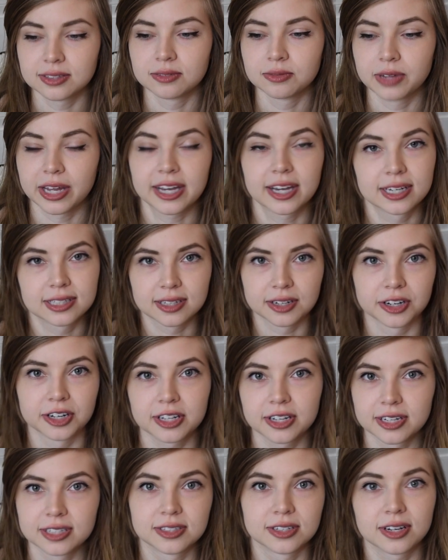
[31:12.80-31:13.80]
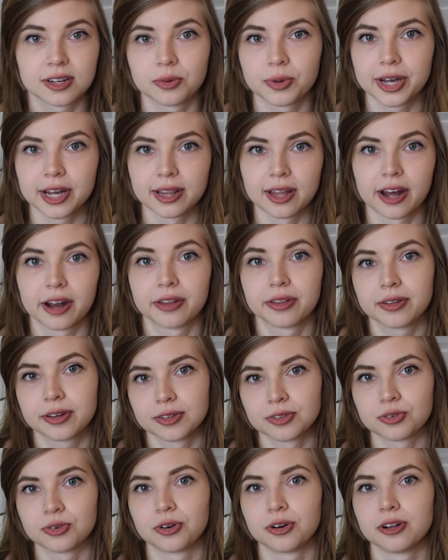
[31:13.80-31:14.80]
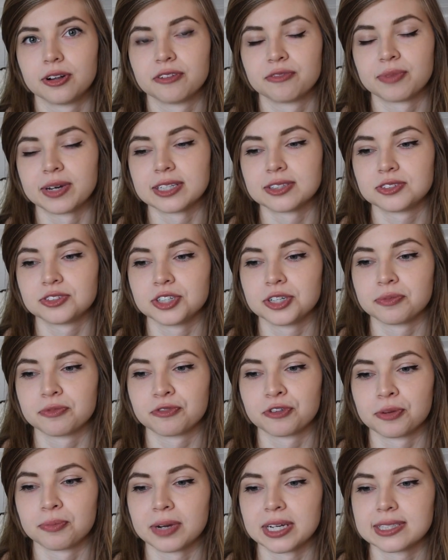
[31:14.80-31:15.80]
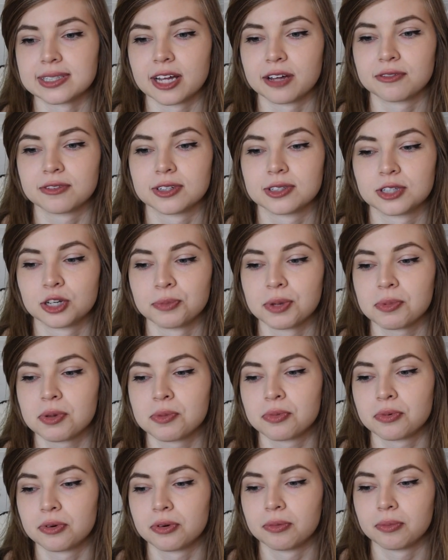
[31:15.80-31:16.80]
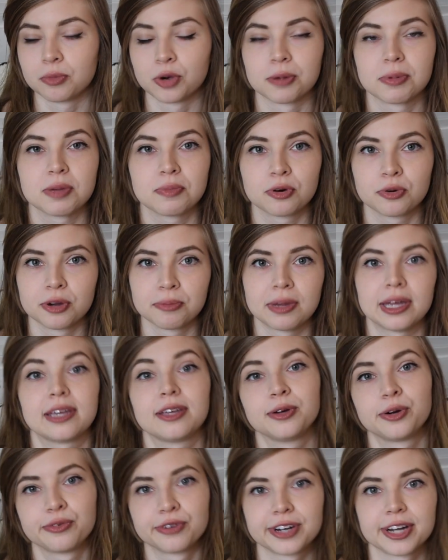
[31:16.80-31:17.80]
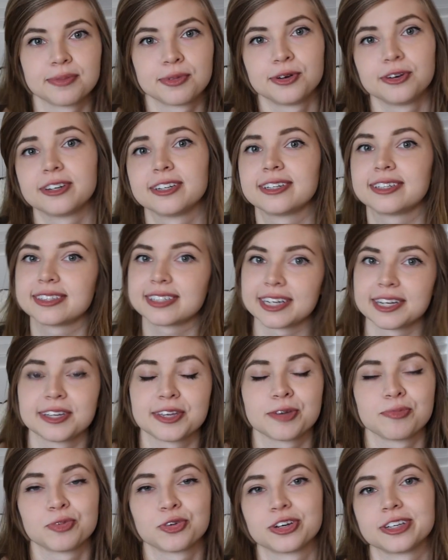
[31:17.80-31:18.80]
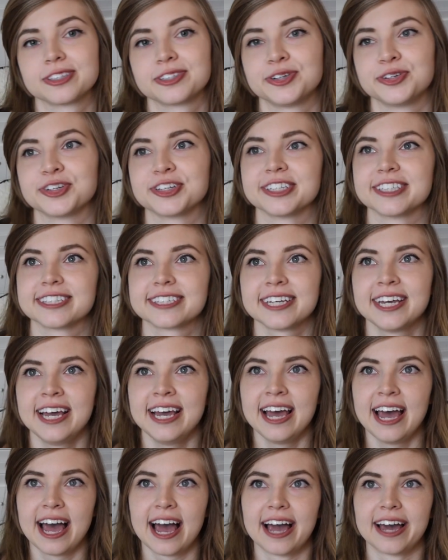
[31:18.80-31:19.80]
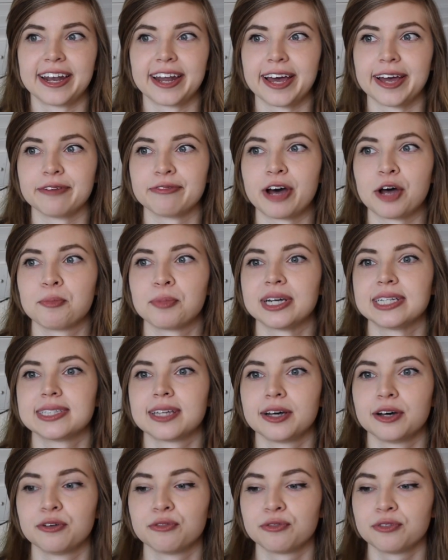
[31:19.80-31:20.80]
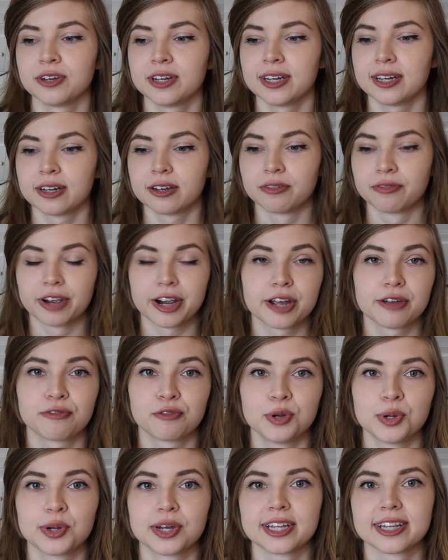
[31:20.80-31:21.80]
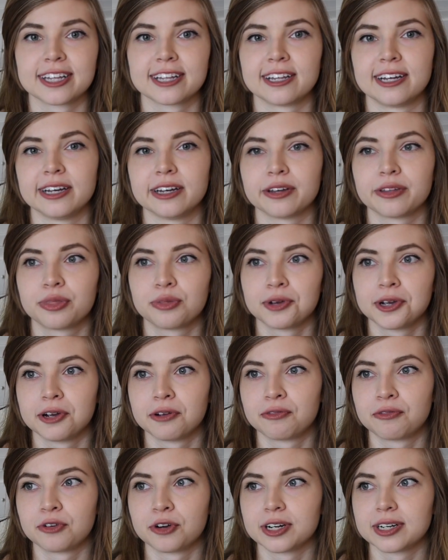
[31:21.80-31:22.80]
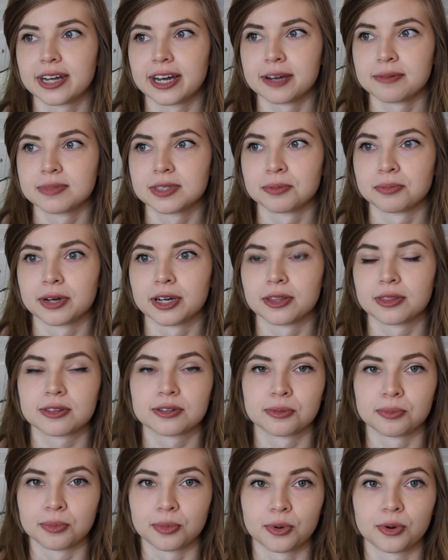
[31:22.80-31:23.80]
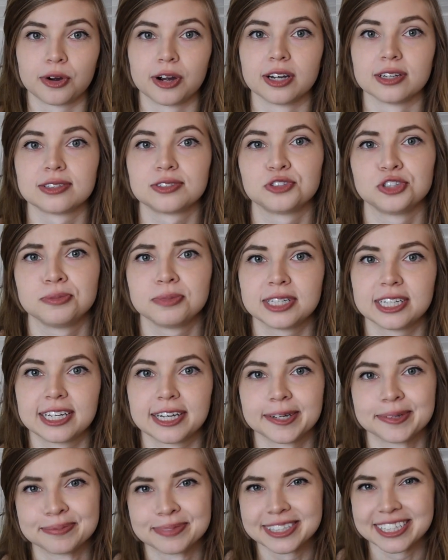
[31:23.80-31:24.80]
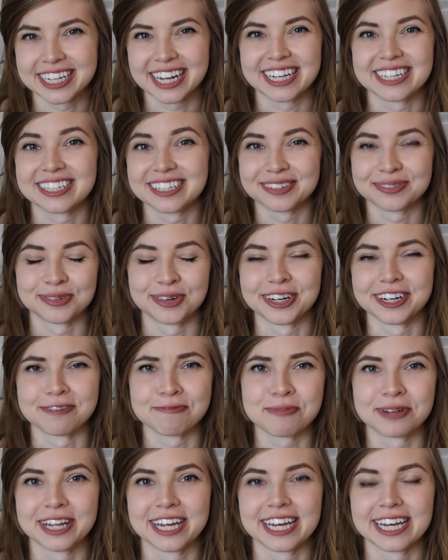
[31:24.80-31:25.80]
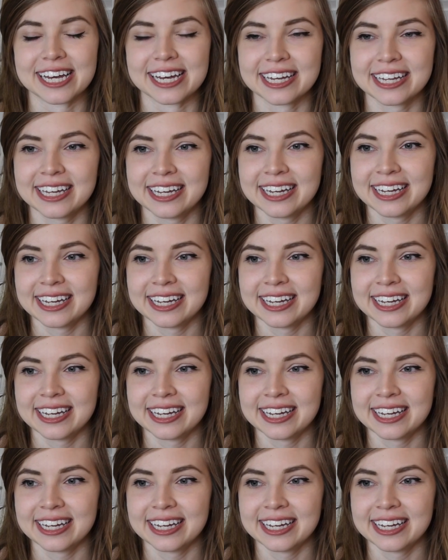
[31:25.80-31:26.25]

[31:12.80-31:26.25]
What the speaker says: like I said earlier, it took away a lot of the control of my stream from myself because so many more people were making overtime tokens and game choice tokens, and I found myself very frequently, like 3 or 4 times a month or more, streaming games that I didn't want to play